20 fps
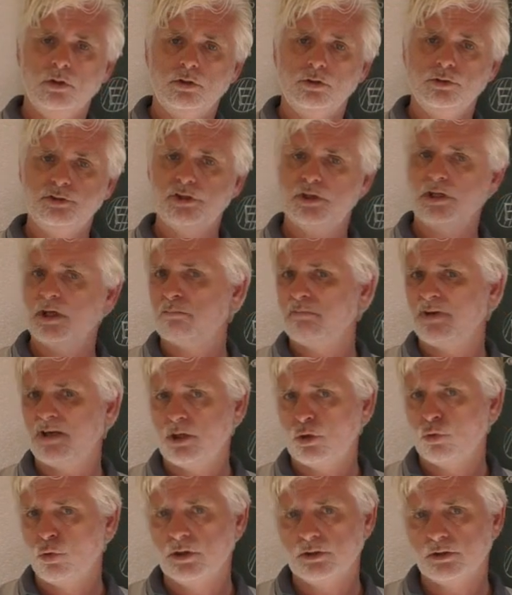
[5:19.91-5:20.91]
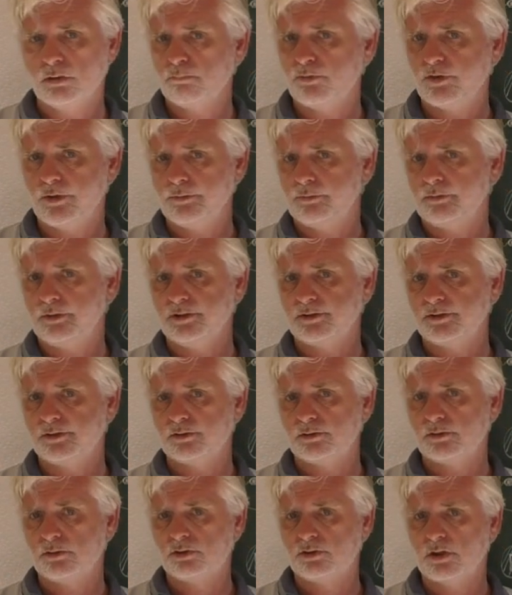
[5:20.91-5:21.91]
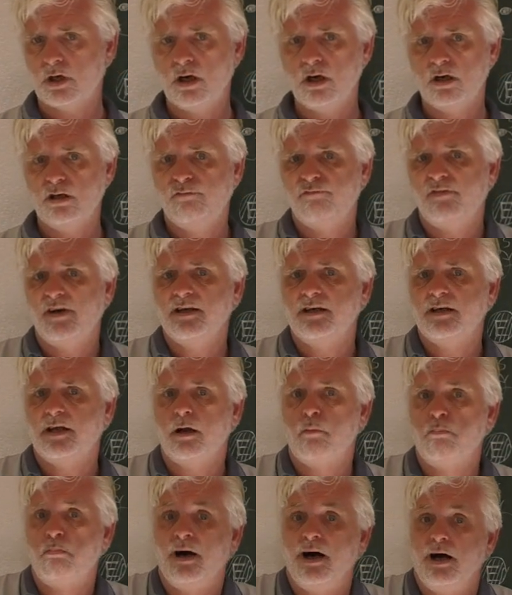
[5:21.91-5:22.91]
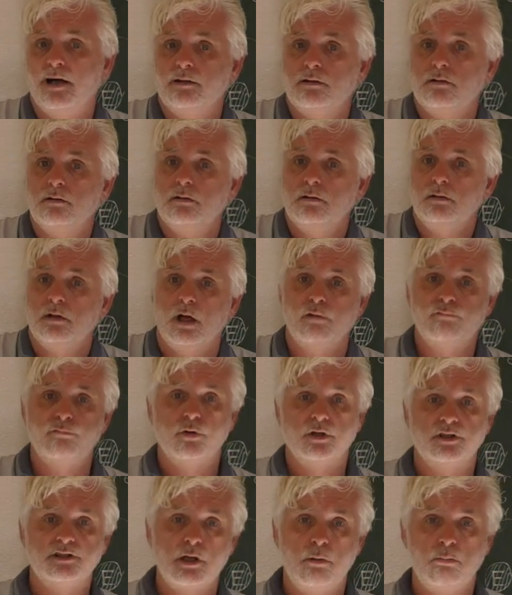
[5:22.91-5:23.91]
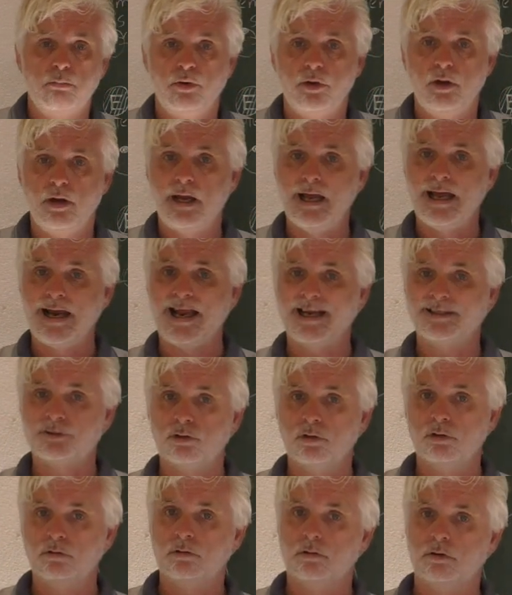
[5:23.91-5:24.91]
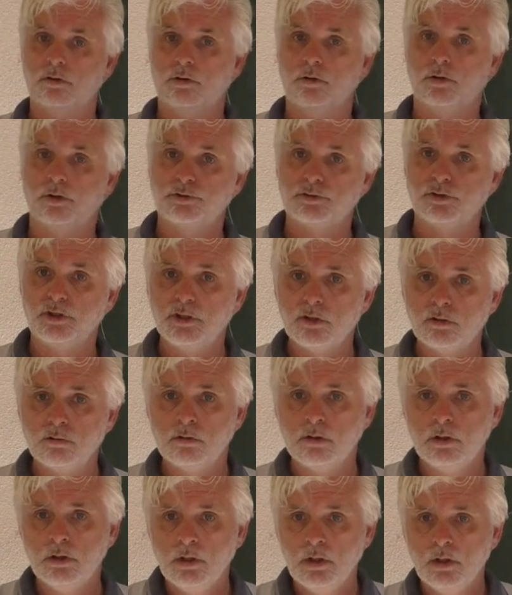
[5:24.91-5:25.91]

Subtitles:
You see that many quantum theorists suddenly find that a particle, like for example an electron or a neutrino,